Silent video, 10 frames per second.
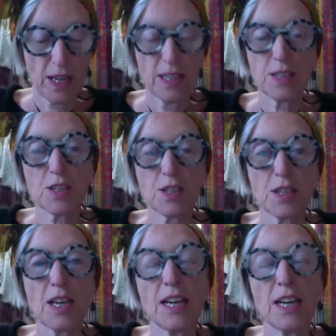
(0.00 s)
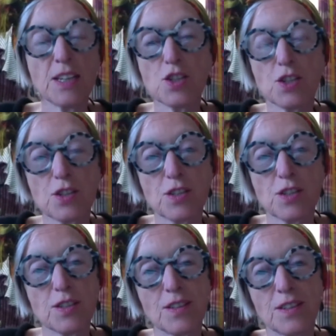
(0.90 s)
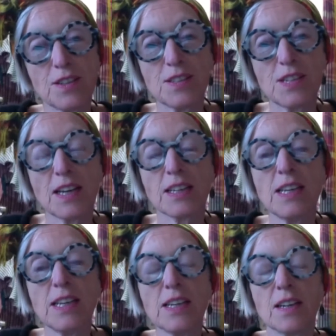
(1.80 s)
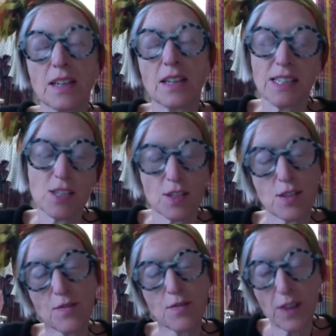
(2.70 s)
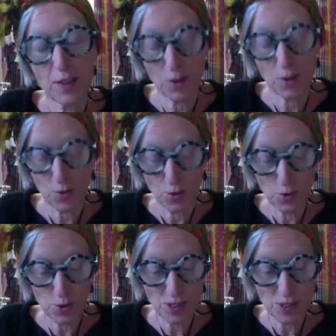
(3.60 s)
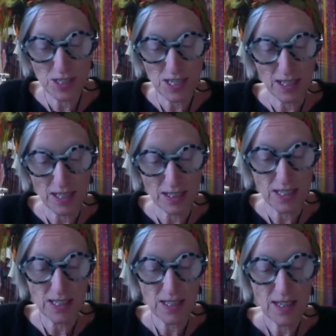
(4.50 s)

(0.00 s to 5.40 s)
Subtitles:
It's an ancient technique, at least it's a very old technique,